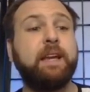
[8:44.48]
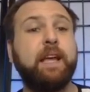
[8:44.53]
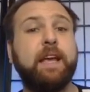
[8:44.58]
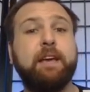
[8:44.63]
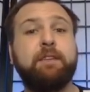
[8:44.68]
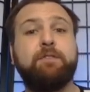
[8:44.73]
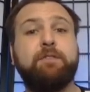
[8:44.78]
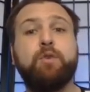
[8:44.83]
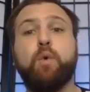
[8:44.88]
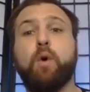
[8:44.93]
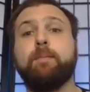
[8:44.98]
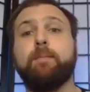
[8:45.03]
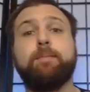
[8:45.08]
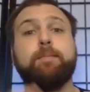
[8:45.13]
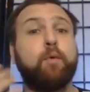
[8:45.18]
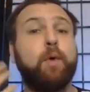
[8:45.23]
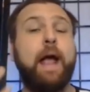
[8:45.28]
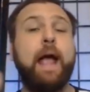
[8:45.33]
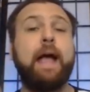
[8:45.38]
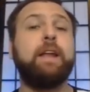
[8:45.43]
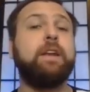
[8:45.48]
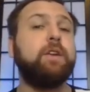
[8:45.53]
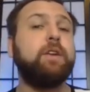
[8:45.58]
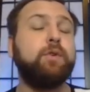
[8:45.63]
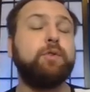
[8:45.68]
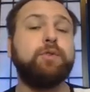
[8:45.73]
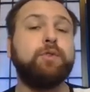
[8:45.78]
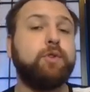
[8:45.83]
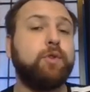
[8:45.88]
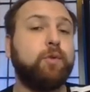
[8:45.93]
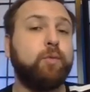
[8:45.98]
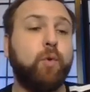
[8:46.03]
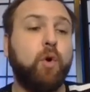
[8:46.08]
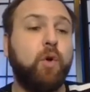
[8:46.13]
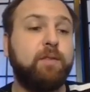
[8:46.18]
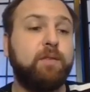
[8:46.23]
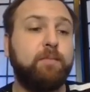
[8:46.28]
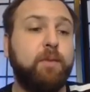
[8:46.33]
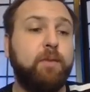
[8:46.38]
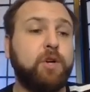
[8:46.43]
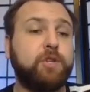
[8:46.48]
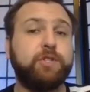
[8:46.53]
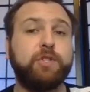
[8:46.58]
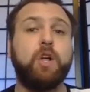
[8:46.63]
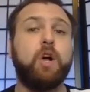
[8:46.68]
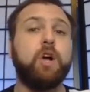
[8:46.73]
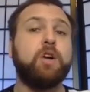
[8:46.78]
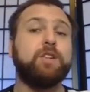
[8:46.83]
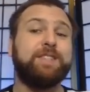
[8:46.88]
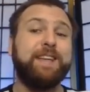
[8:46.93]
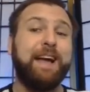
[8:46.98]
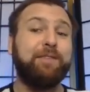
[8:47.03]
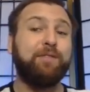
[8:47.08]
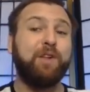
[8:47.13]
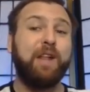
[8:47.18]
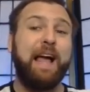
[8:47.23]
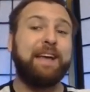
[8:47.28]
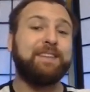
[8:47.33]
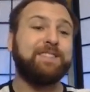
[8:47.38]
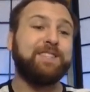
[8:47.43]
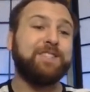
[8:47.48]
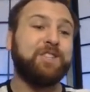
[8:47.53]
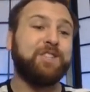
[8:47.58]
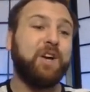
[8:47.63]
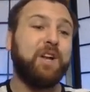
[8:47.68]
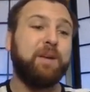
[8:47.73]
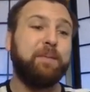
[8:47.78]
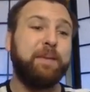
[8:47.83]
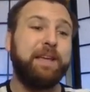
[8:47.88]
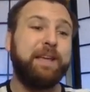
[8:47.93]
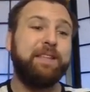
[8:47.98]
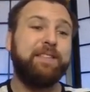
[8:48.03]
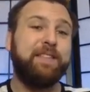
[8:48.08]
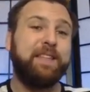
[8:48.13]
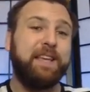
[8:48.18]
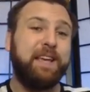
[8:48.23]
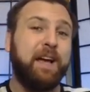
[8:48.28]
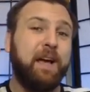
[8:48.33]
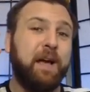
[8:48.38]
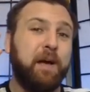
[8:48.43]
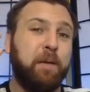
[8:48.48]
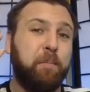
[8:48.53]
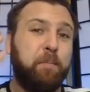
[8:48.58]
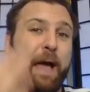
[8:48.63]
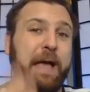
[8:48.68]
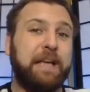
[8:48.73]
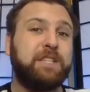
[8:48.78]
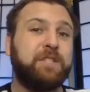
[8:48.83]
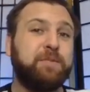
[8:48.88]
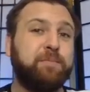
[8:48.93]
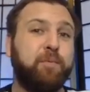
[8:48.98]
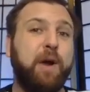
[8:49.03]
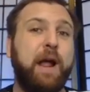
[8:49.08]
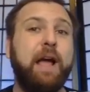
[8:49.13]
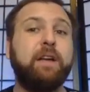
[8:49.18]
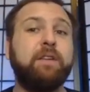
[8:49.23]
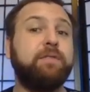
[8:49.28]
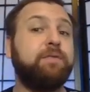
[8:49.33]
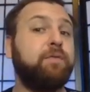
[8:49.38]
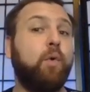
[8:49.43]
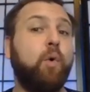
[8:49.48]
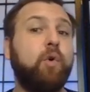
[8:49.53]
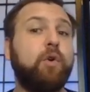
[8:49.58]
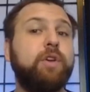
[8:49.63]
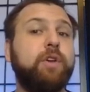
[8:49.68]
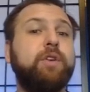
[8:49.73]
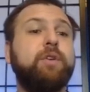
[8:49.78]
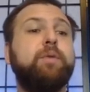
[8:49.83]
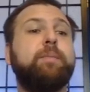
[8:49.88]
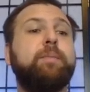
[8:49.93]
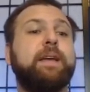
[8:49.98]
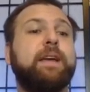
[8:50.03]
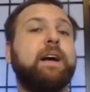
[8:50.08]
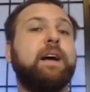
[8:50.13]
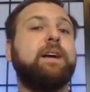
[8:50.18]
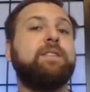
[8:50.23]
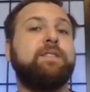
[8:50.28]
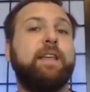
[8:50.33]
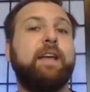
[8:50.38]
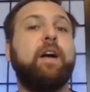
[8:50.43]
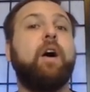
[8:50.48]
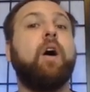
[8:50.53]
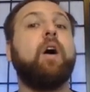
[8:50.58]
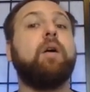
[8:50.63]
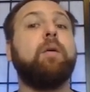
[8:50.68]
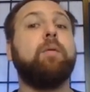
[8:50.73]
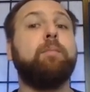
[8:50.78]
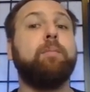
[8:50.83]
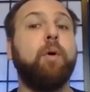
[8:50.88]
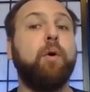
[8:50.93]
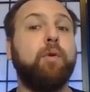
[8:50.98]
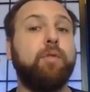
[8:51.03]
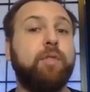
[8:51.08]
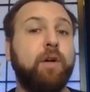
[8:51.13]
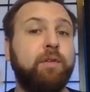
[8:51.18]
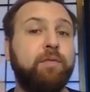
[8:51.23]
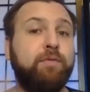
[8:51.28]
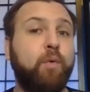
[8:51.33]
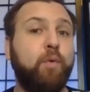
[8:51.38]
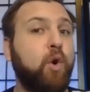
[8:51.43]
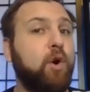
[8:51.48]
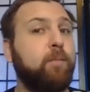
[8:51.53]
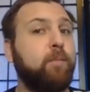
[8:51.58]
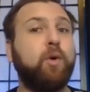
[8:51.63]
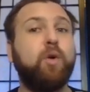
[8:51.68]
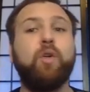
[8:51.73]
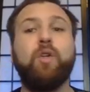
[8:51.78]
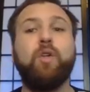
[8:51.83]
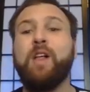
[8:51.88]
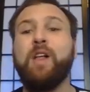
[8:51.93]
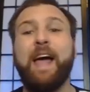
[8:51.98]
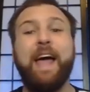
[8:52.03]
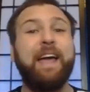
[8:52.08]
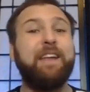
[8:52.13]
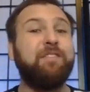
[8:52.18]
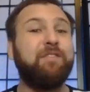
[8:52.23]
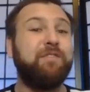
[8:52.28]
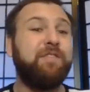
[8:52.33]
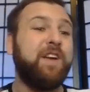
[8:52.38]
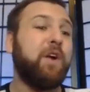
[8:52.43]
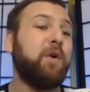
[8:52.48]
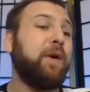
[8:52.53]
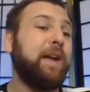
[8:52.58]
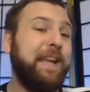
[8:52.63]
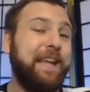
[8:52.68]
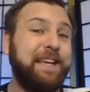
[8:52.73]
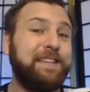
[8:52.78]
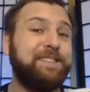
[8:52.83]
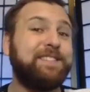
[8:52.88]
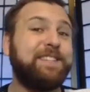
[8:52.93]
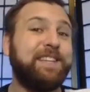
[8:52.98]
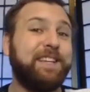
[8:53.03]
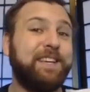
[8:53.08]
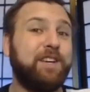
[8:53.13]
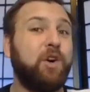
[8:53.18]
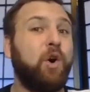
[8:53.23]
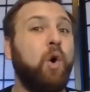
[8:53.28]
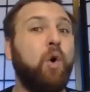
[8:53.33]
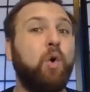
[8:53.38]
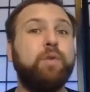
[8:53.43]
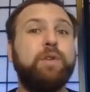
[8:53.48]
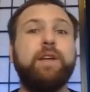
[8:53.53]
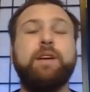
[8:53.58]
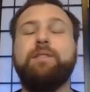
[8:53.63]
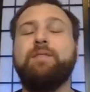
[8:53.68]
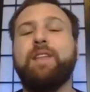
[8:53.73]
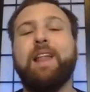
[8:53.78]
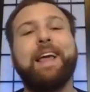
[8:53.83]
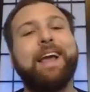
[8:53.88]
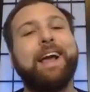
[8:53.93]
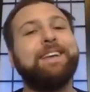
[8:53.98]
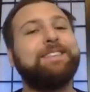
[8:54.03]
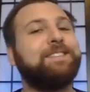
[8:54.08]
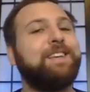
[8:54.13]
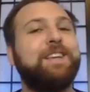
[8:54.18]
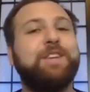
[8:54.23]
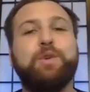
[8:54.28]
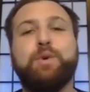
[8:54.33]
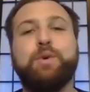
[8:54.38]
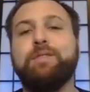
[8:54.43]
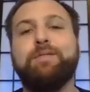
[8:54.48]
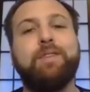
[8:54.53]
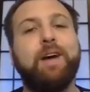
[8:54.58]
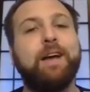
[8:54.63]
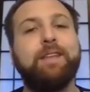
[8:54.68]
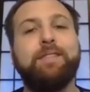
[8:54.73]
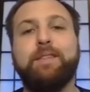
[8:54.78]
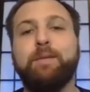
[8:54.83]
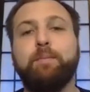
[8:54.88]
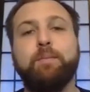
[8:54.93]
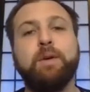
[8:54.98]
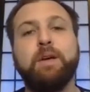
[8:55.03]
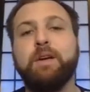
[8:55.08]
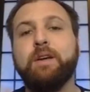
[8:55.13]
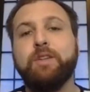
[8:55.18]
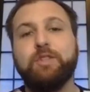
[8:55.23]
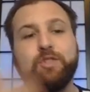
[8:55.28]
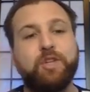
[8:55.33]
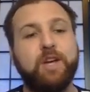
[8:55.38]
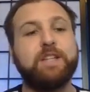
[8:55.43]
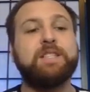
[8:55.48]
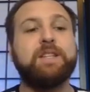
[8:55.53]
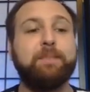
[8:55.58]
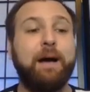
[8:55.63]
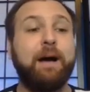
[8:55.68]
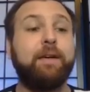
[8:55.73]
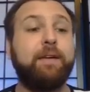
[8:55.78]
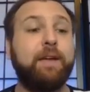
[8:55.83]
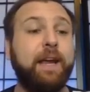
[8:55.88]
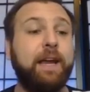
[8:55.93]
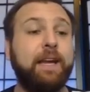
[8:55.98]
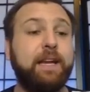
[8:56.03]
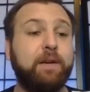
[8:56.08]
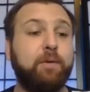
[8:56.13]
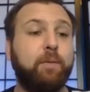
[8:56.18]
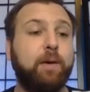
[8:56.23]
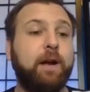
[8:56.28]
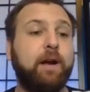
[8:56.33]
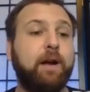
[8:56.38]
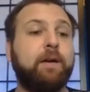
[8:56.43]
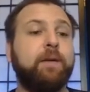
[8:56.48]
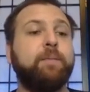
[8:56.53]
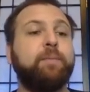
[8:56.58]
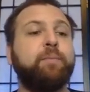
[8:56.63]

if you are brand new to the world of martial arts, Everlast is going to be the best brand for you because they are both affordable and very easy to get a hold of. Like I said, you can find them just about anywhere.